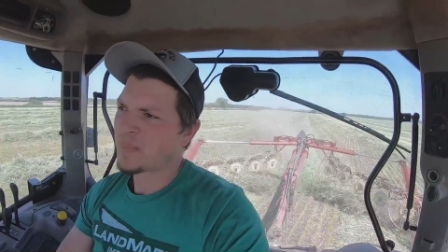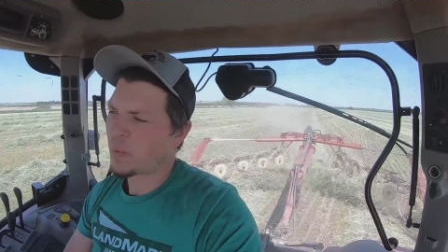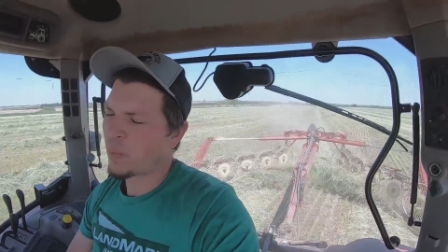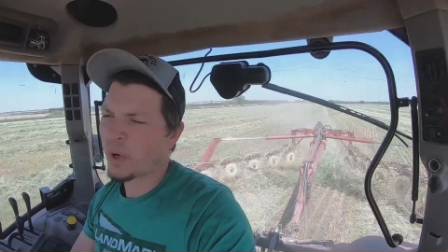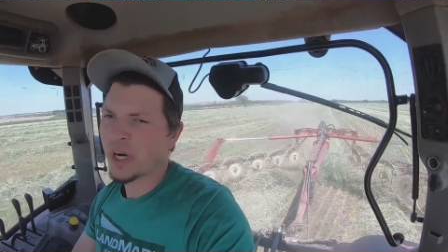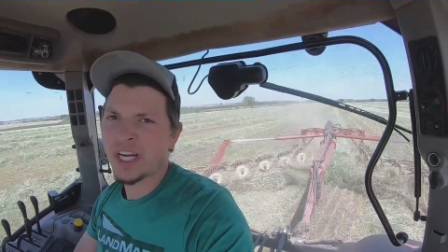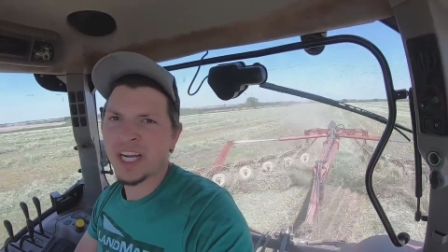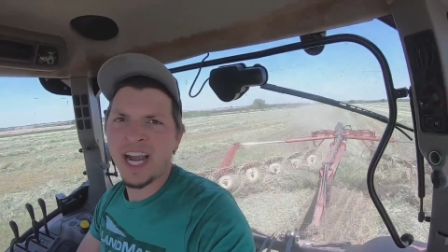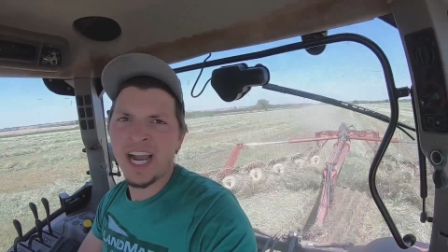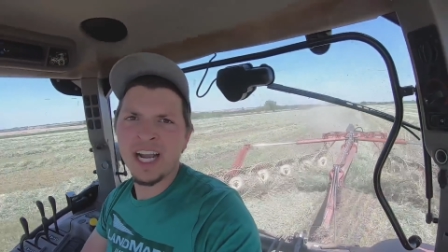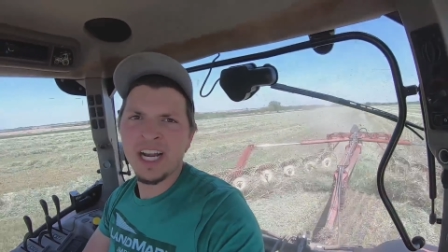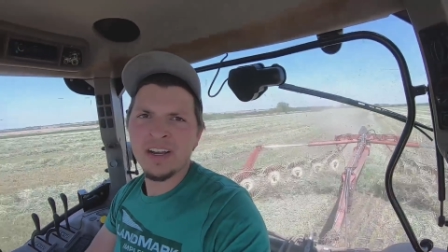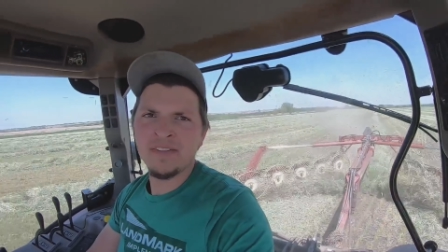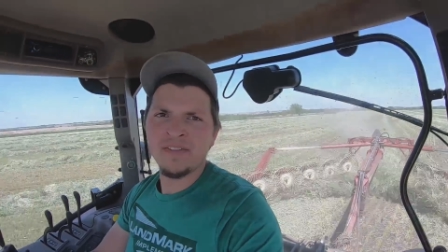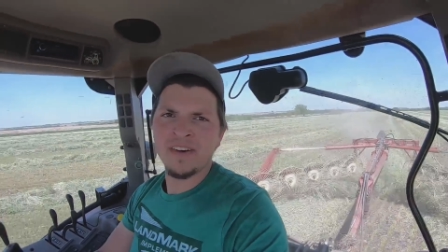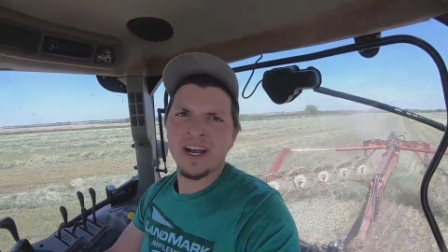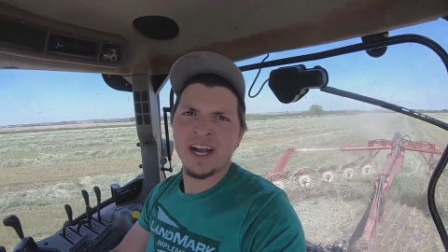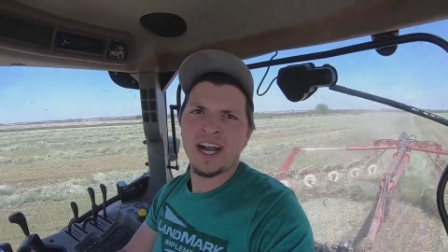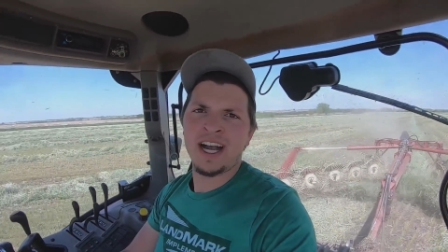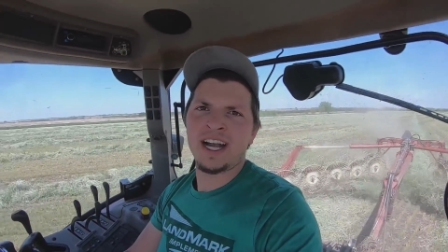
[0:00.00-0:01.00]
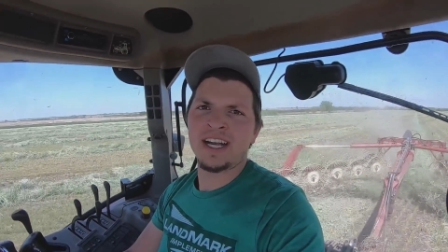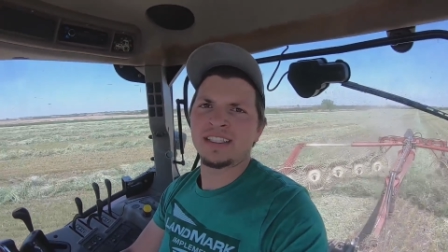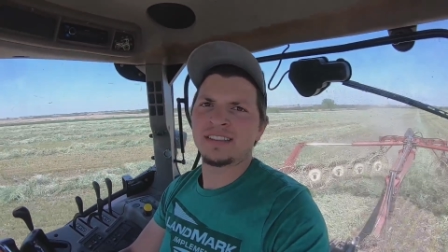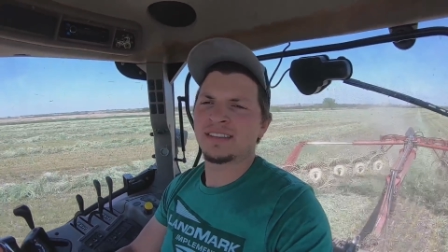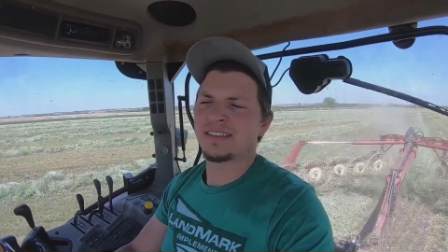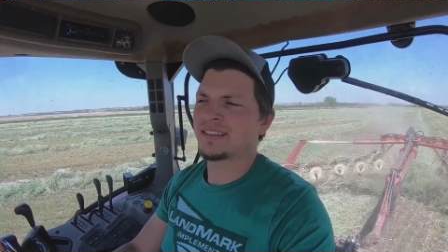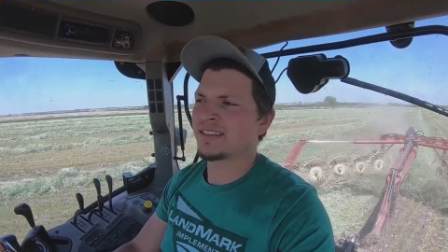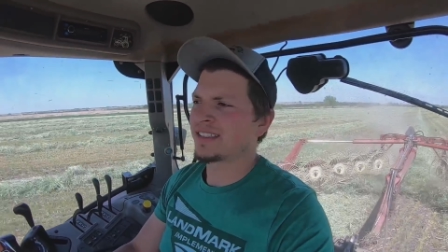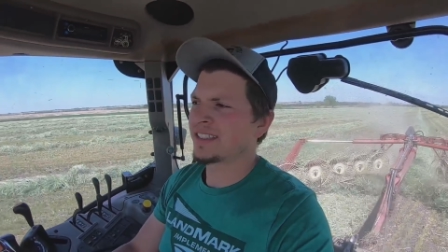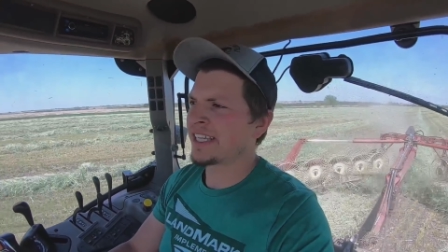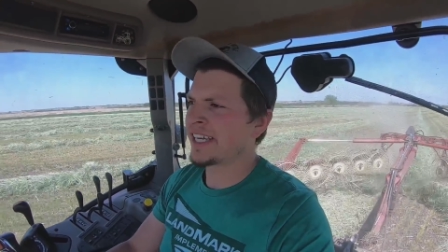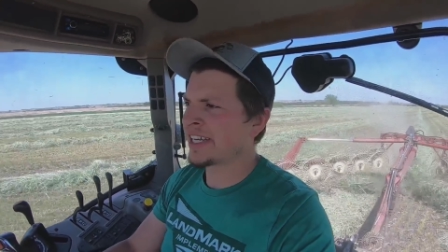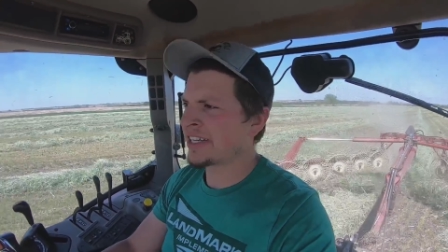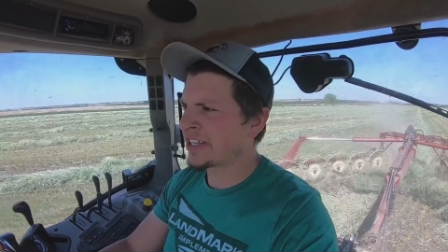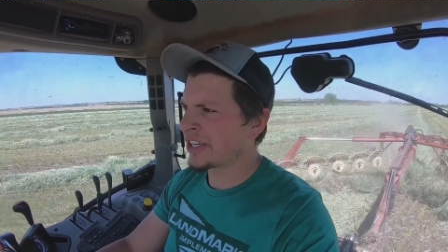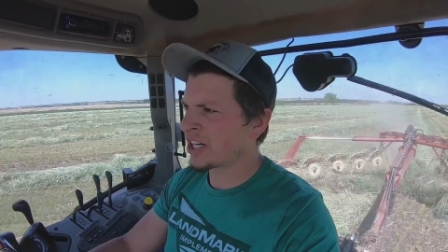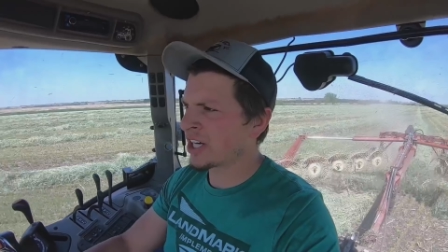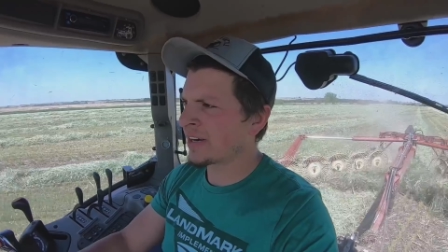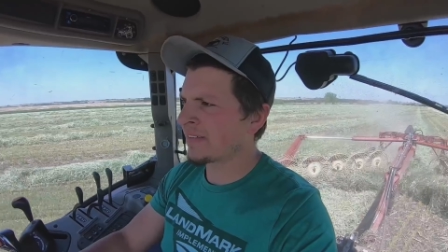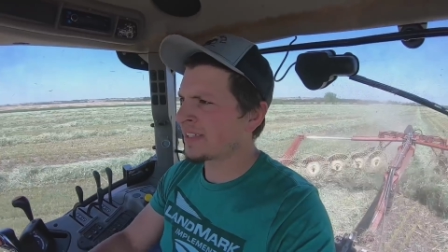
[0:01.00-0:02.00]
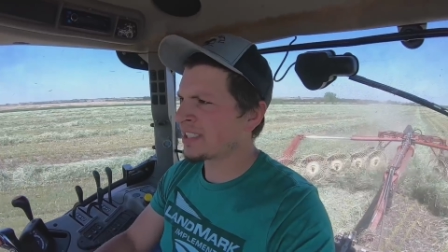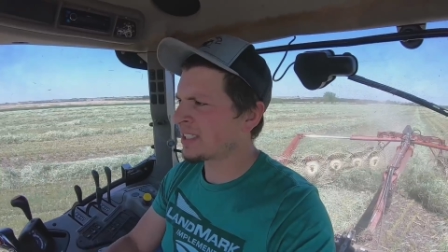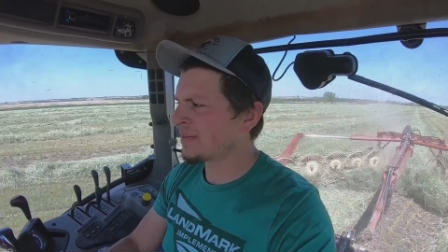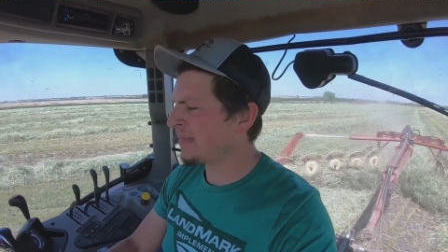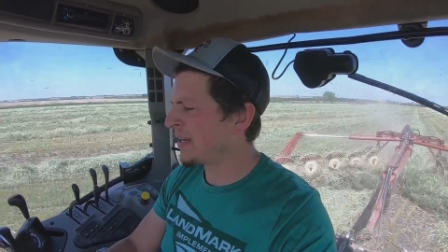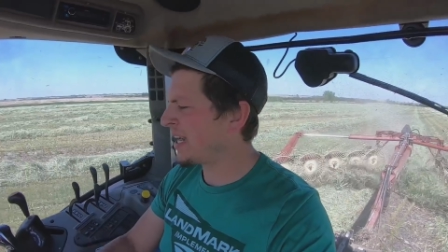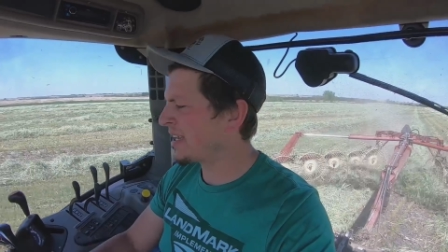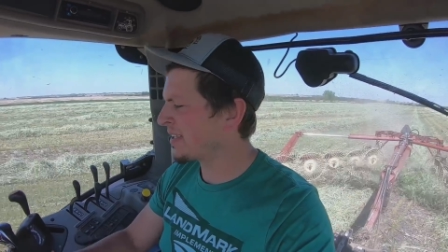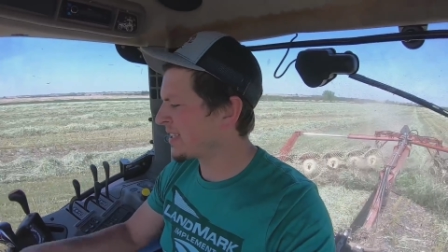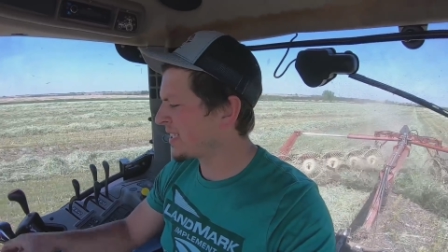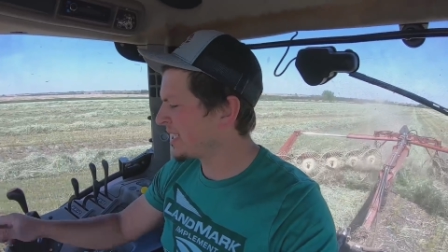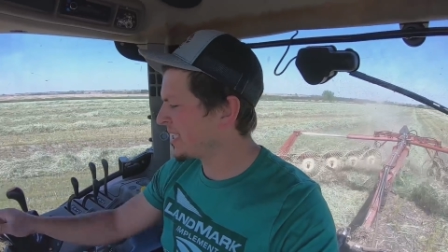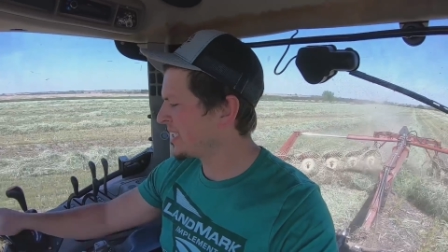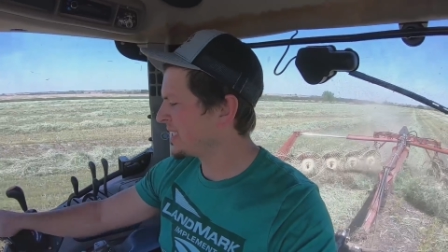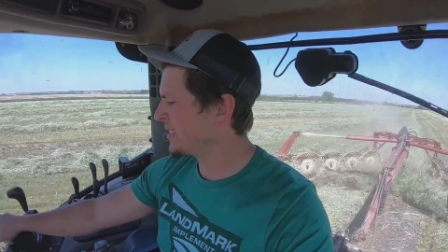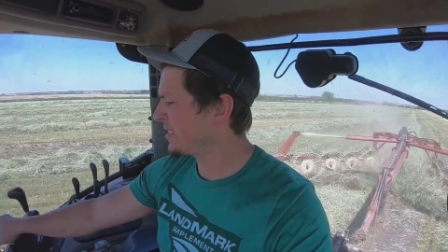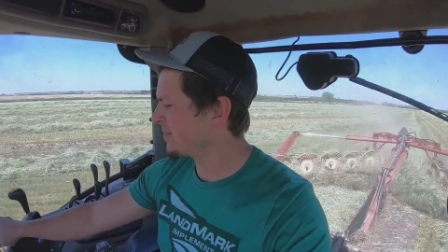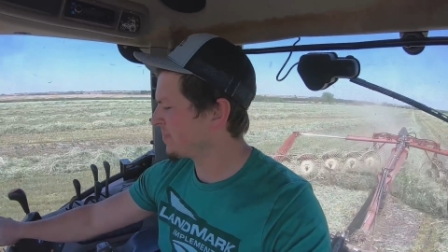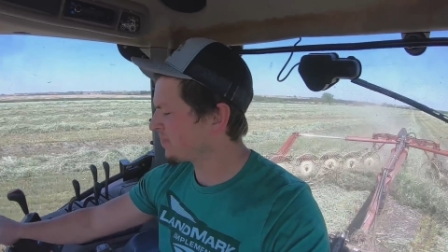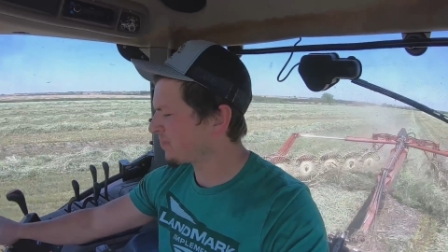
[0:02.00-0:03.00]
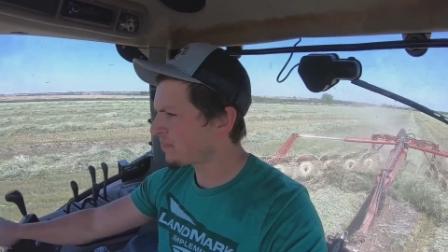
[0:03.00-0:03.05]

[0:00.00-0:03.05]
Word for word: we're kind of getting nervous about this.